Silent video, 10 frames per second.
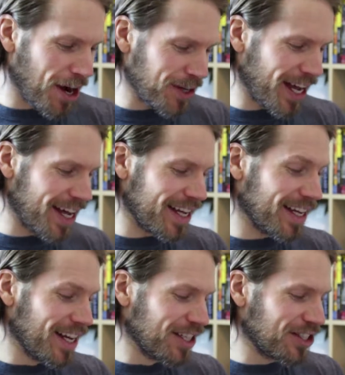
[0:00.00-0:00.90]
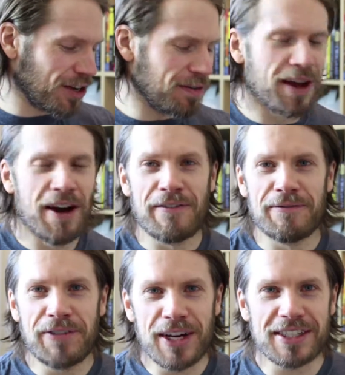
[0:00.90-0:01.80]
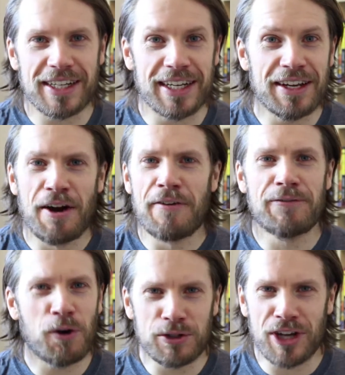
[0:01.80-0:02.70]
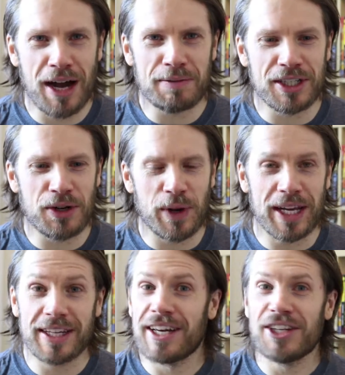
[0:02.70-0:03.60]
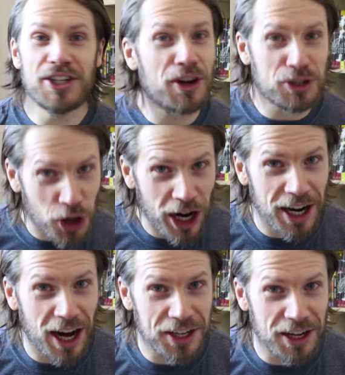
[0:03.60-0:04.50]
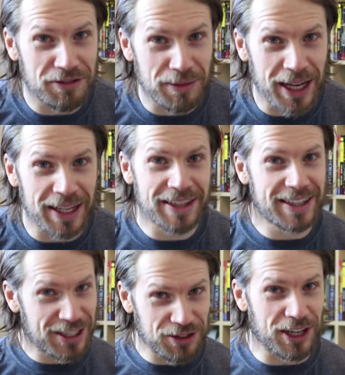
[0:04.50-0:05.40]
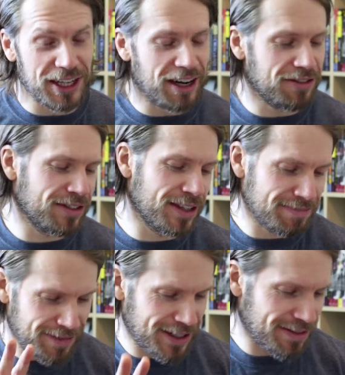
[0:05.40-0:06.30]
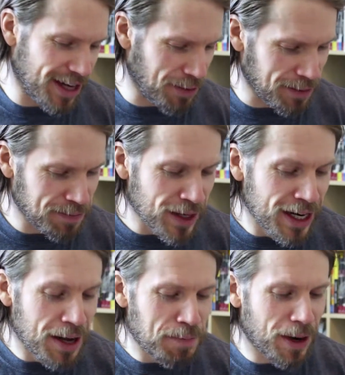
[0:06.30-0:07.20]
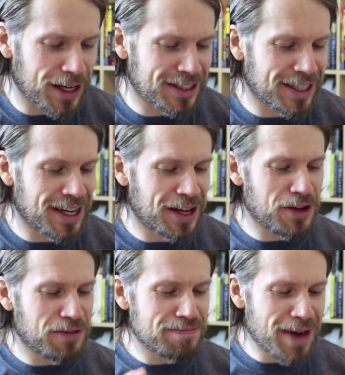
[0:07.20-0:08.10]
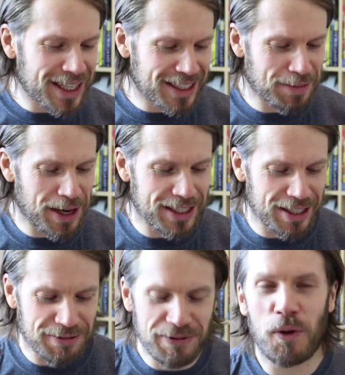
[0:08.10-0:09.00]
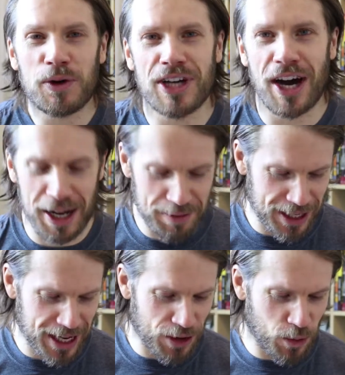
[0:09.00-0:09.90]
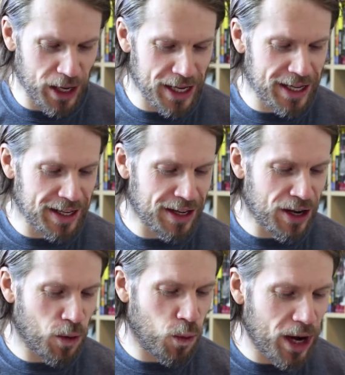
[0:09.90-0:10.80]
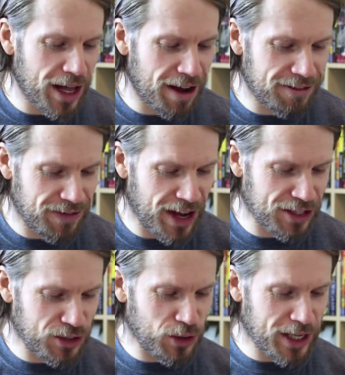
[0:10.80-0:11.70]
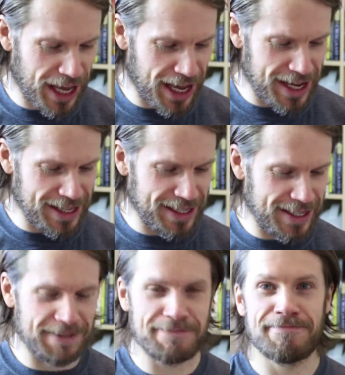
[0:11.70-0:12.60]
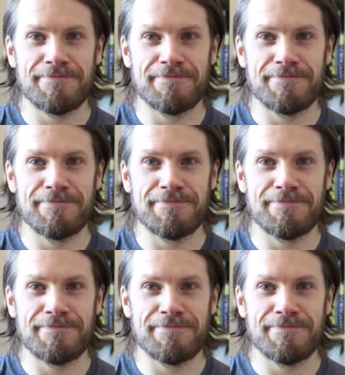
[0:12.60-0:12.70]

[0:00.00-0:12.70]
Okay, so firstly, 4 times in a week. You're not trying hard enough, mate. That's not enough. Anyway, but you've masturbated 4 times in a week. Will it affect your gains?